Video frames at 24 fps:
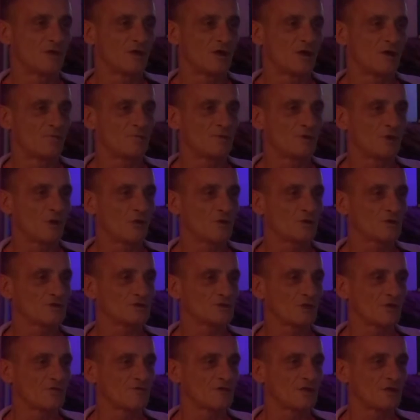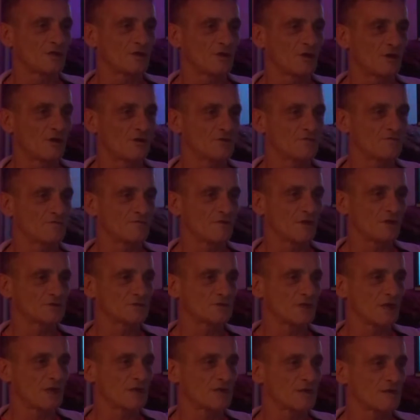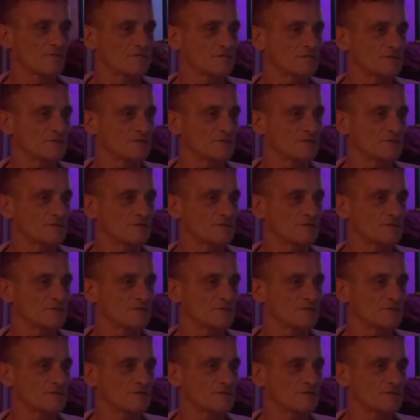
I'll be honest, I think I first started having